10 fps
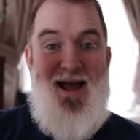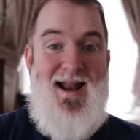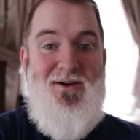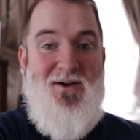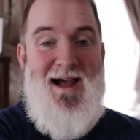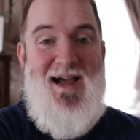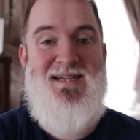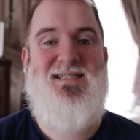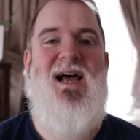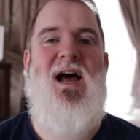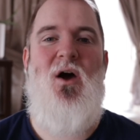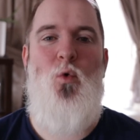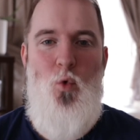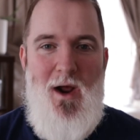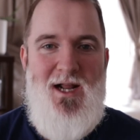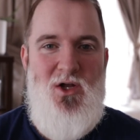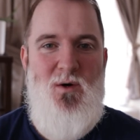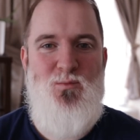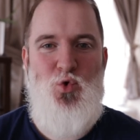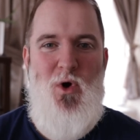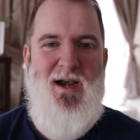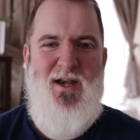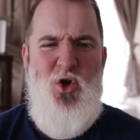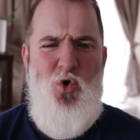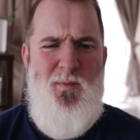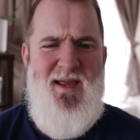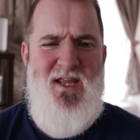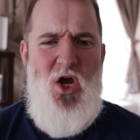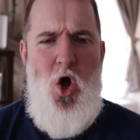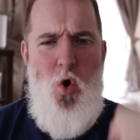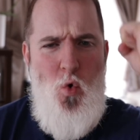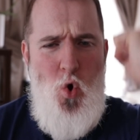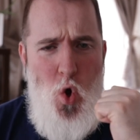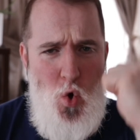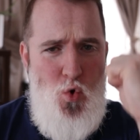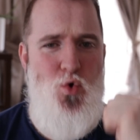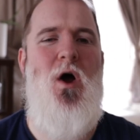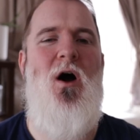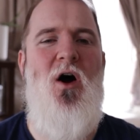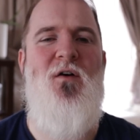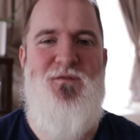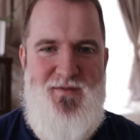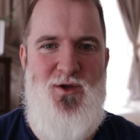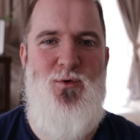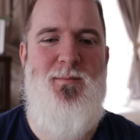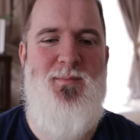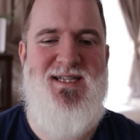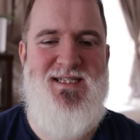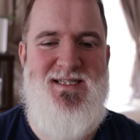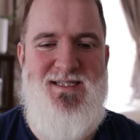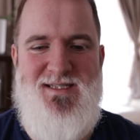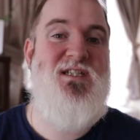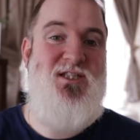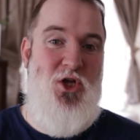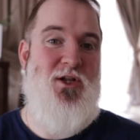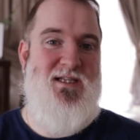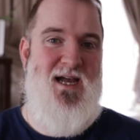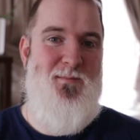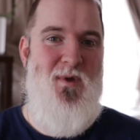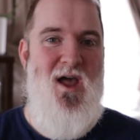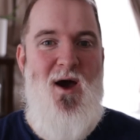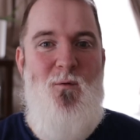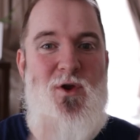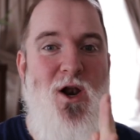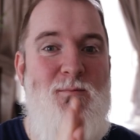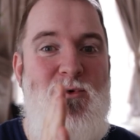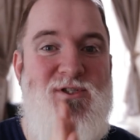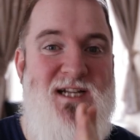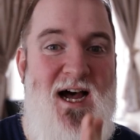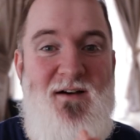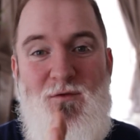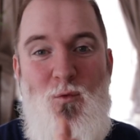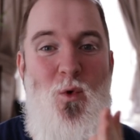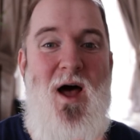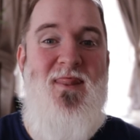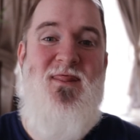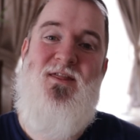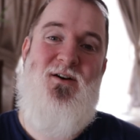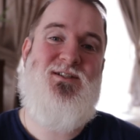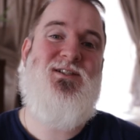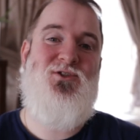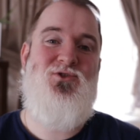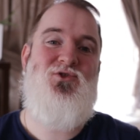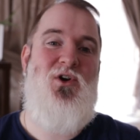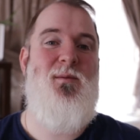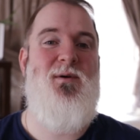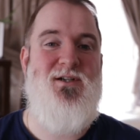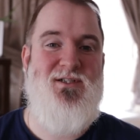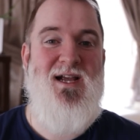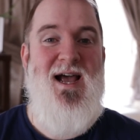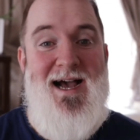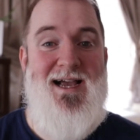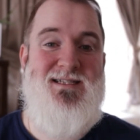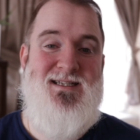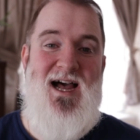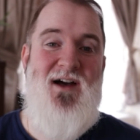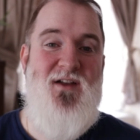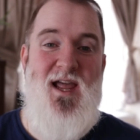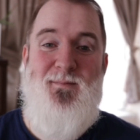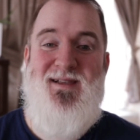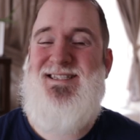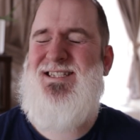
Hello guys and welcome to a new video of New in Britain Storytime. We almost have 1,000 subscribers. You guys have given me